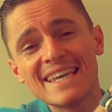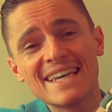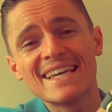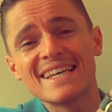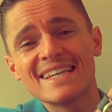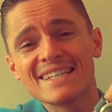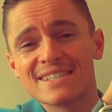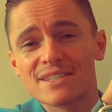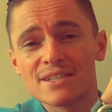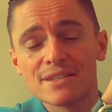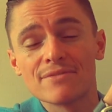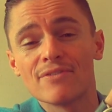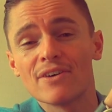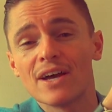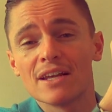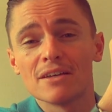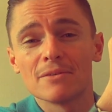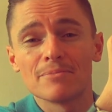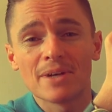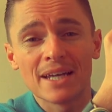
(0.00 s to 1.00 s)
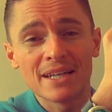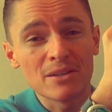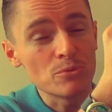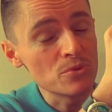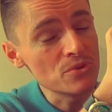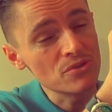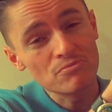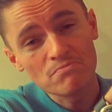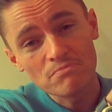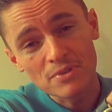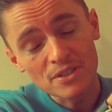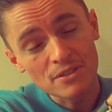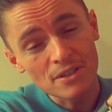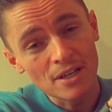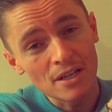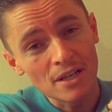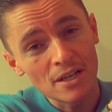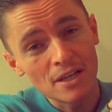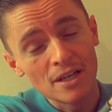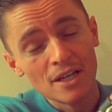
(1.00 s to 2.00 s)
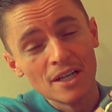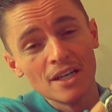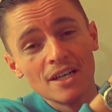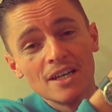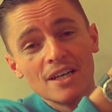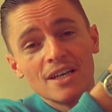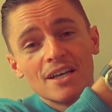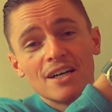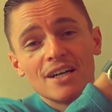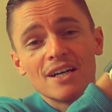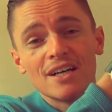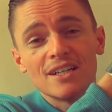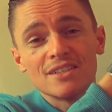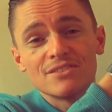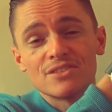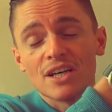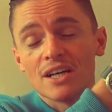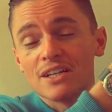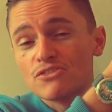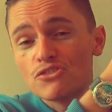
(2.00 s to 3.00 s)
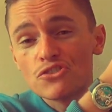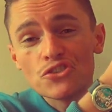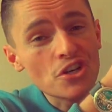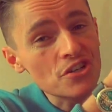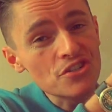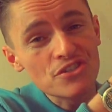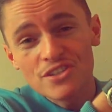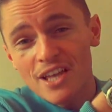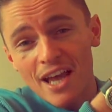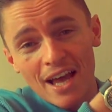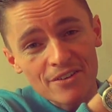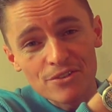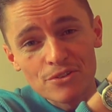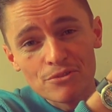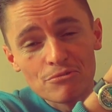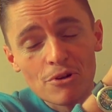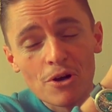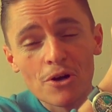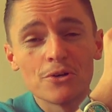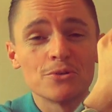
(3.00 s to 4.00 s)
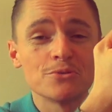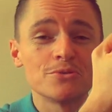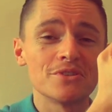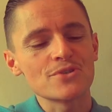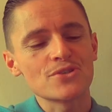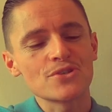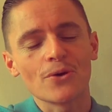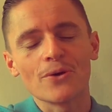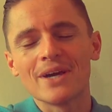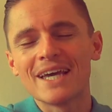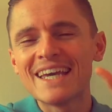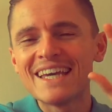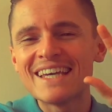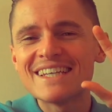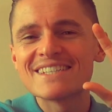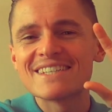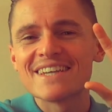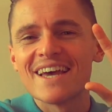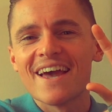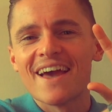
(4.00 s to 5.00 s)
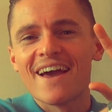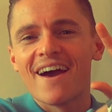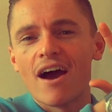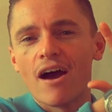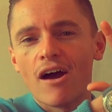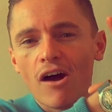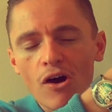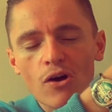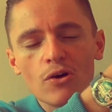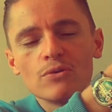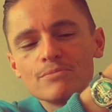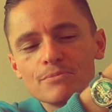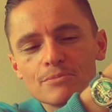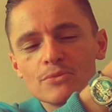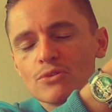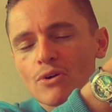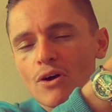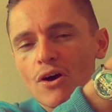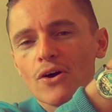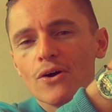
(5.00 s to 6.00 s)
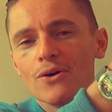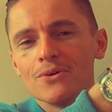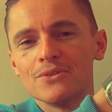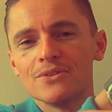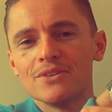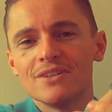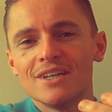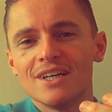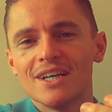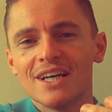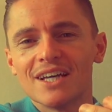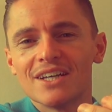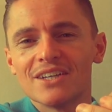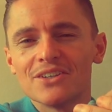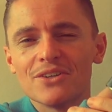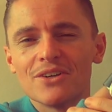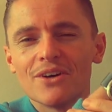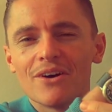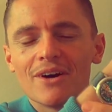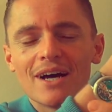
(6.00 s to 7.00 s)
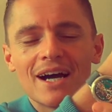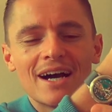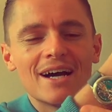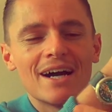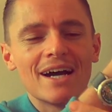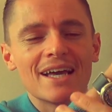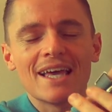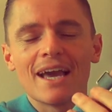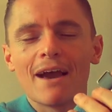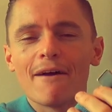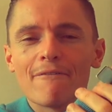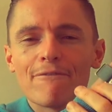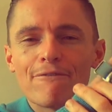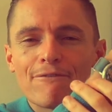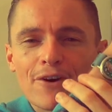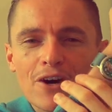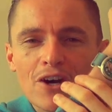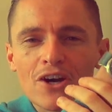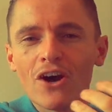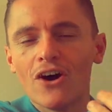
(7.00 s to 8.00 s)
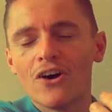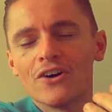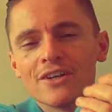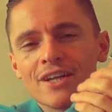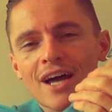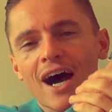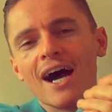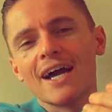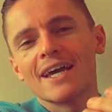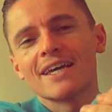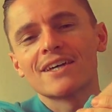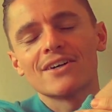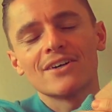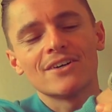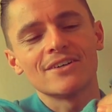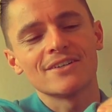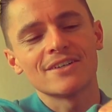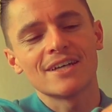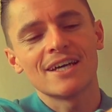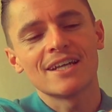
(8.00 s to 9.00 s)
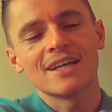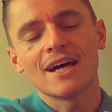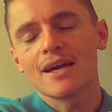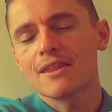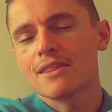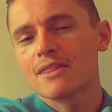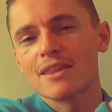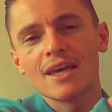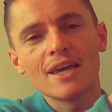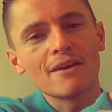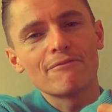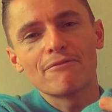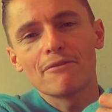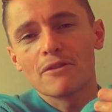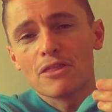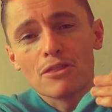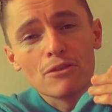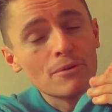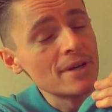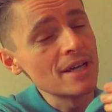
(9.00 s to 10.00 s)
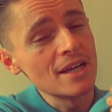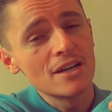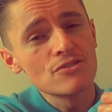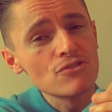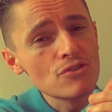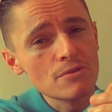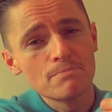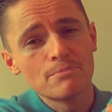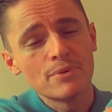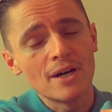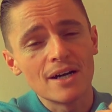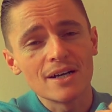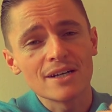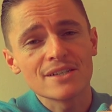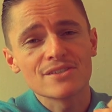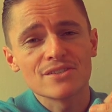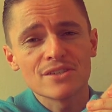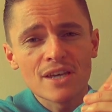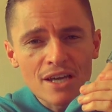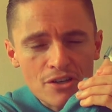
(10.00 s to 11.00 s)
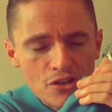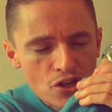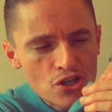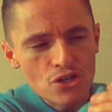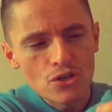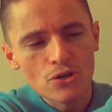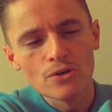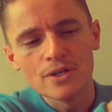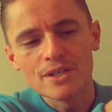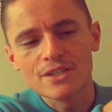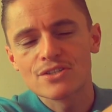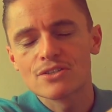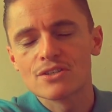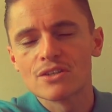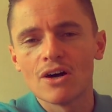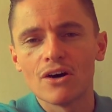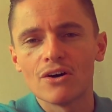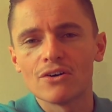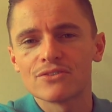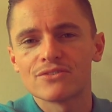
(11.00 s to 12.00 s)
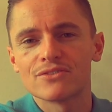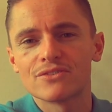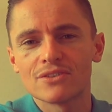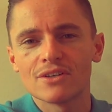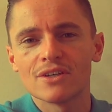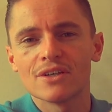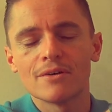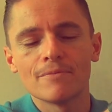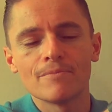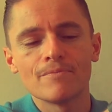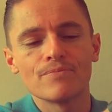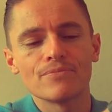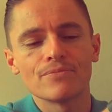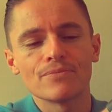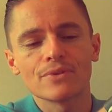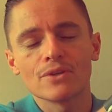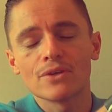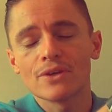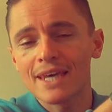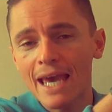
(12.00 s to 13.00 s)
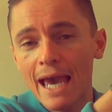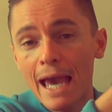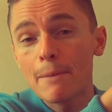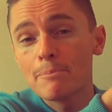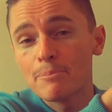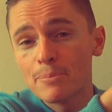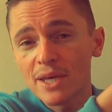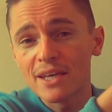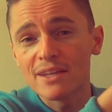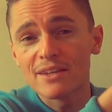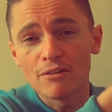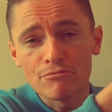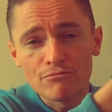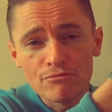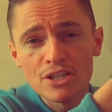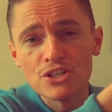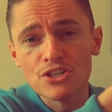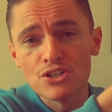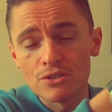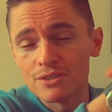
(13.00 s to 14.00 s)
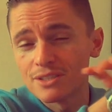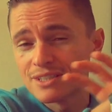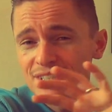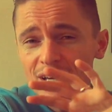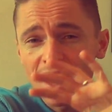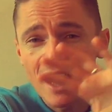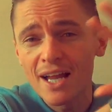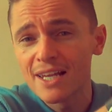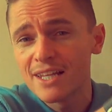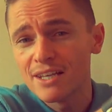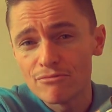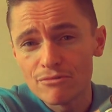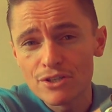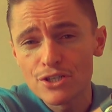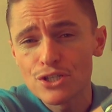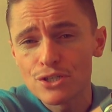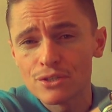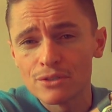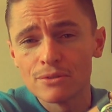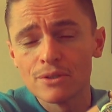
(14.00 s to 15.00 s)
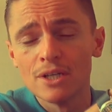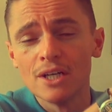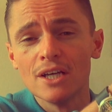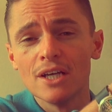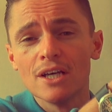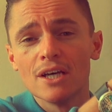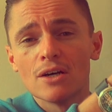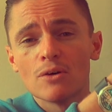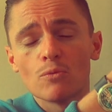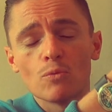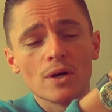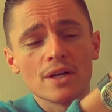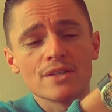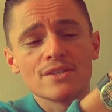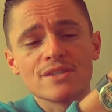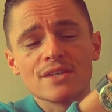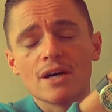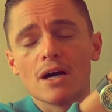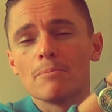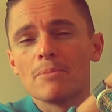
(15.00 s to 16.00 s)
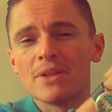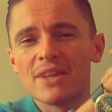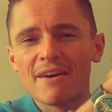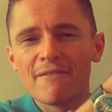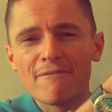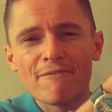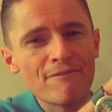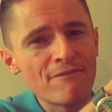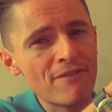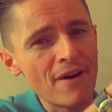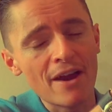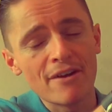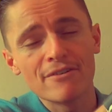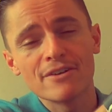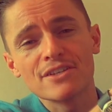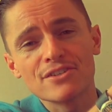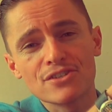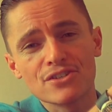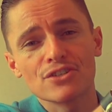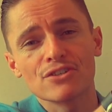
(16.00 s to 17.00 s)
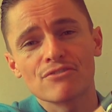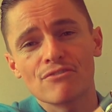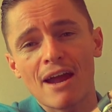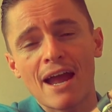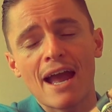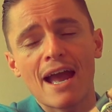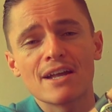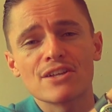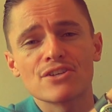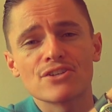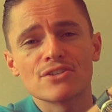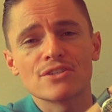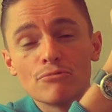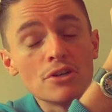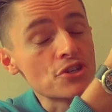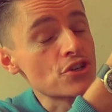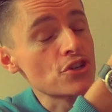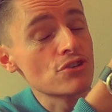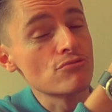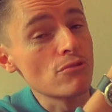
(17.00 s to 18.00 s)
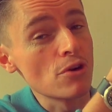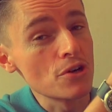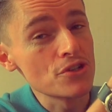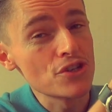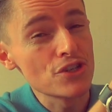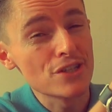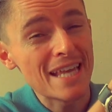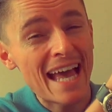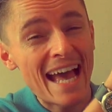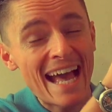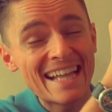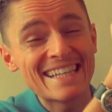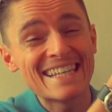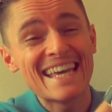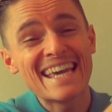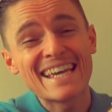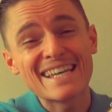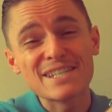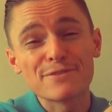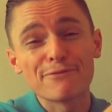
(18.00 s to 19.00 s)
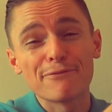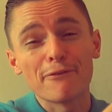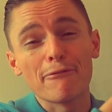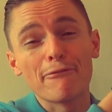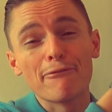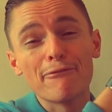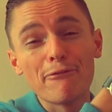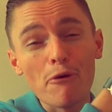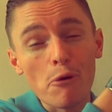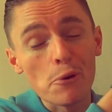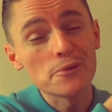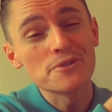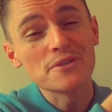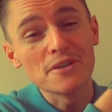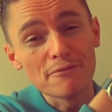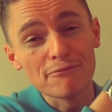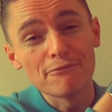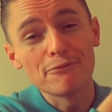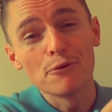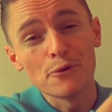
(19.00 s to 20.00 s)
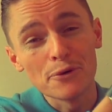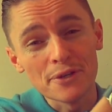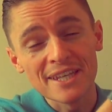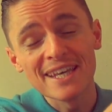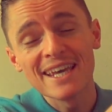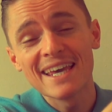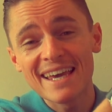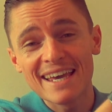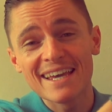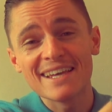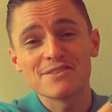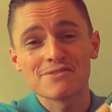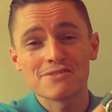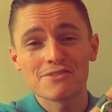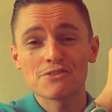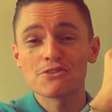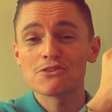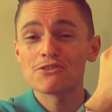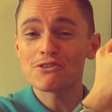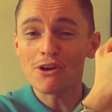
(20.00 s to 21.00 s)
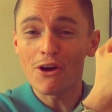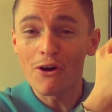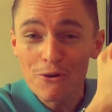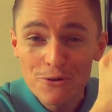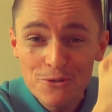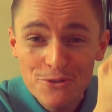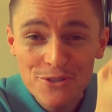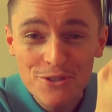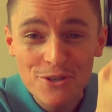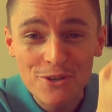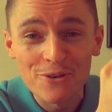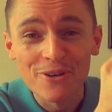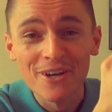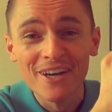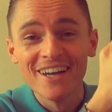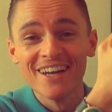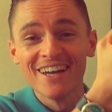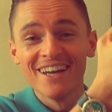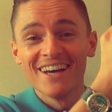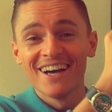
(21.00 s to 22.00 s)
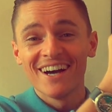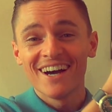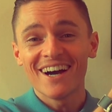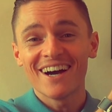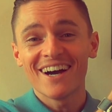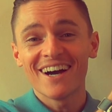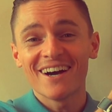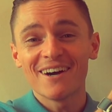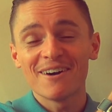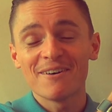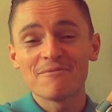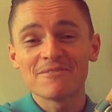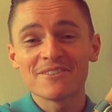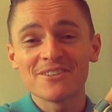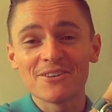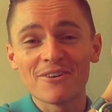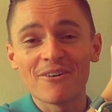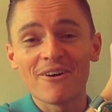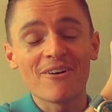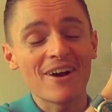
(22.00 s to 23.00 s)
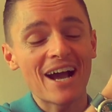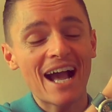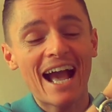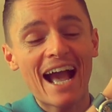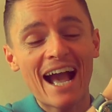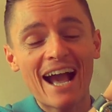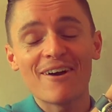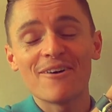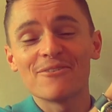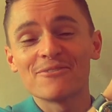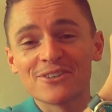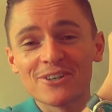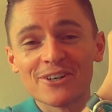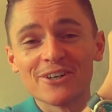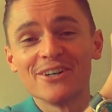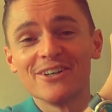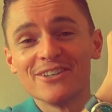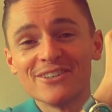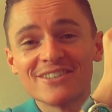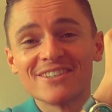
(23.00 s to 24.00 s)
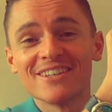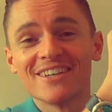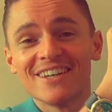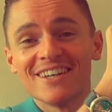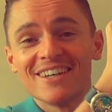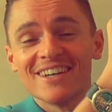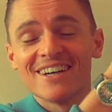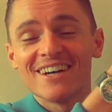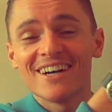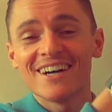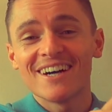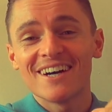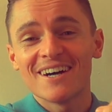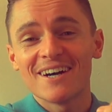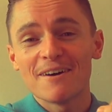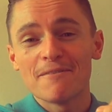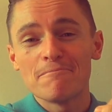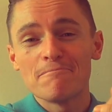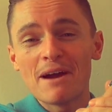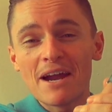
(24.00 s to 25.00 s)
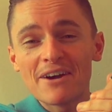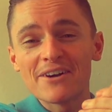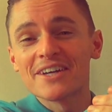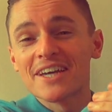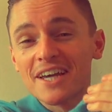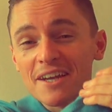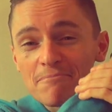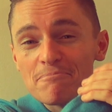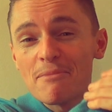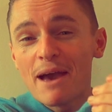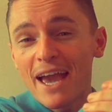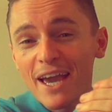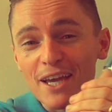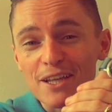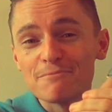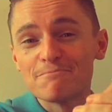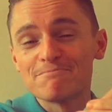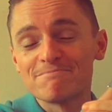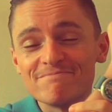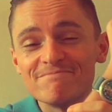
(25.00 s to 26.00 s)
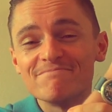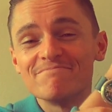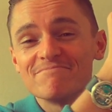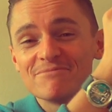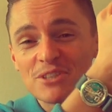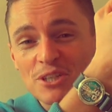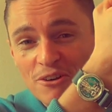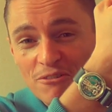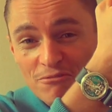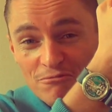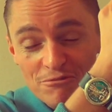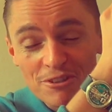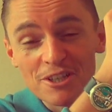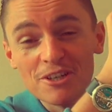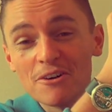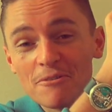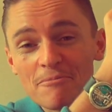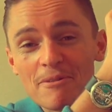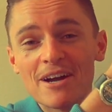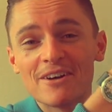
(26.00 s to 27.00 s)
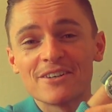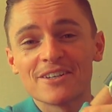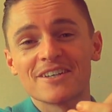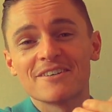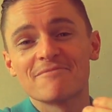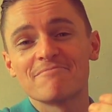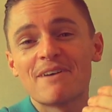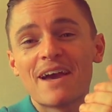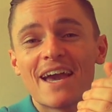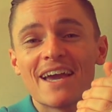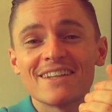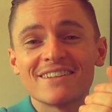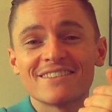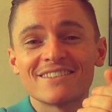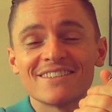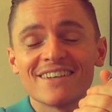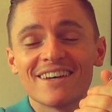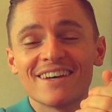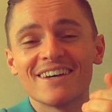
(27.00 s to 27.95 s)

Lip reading: years to develop, and it was done just down the road. So it is homegrown, you know, a forgotten icon. And I think for $300, yeah, sure, it's not, you can pick original, entirely original ones up, but they're very scratched. Richard Rogers had his for 44 years, just shows you, you know, how good American-made, you know, real American-made